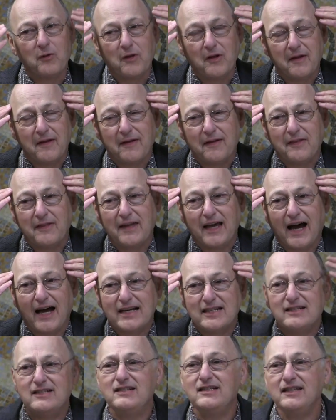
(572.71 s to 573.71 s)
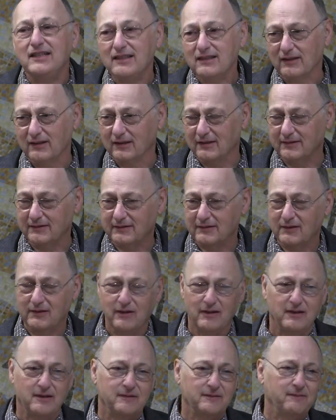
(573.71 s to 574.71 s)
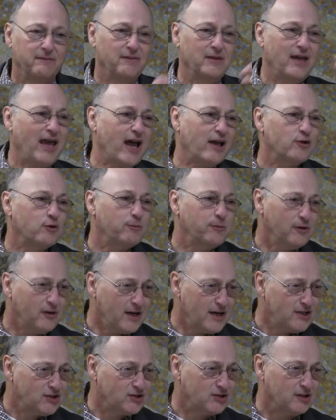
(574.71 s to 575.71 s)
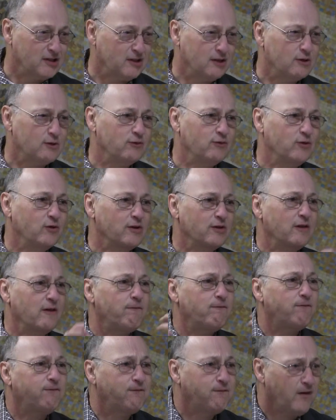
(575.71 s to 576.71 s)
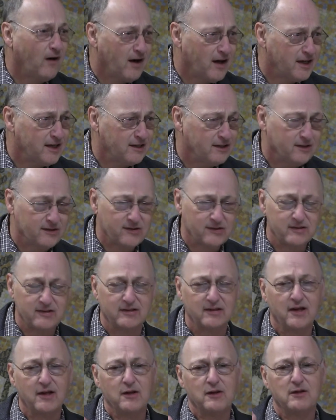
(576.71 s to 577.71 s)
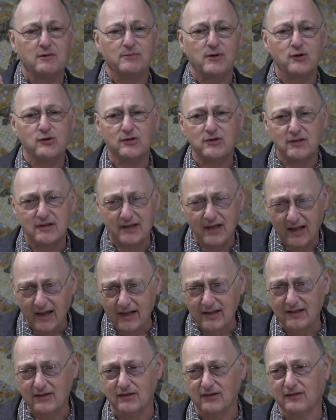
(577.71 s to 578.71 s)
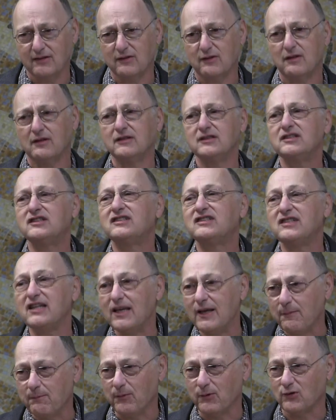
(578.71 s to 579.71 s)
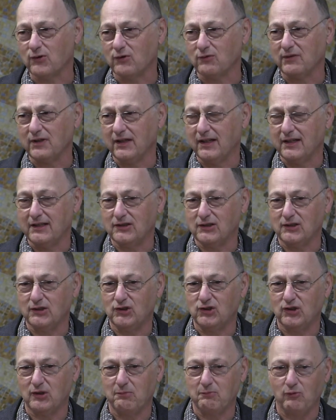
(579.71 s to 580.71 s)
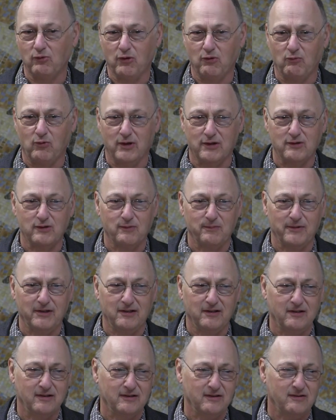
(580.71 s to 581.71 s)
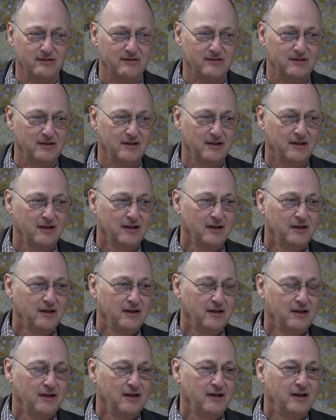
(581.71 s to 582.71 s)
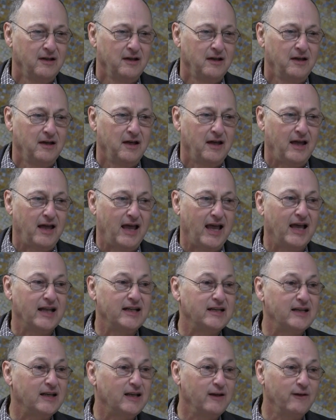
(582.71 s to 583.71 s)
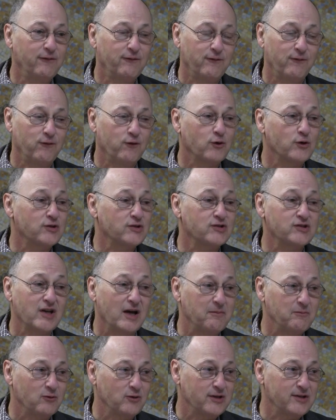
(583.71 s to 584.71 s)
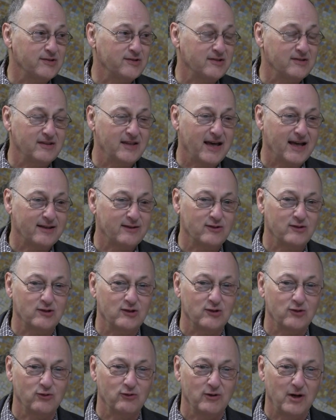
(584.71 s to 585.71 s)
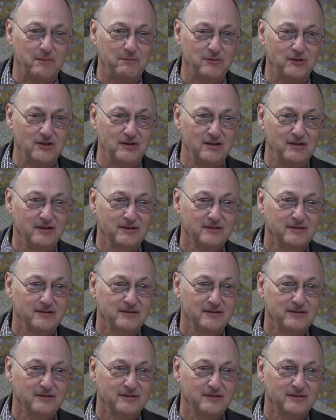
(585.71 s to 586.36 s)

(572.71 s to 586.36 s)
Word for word: The, the ideal, the aspiration is for the finest, the most tender, the deepest relationship with one's parents. And if for some reason that's disrupted,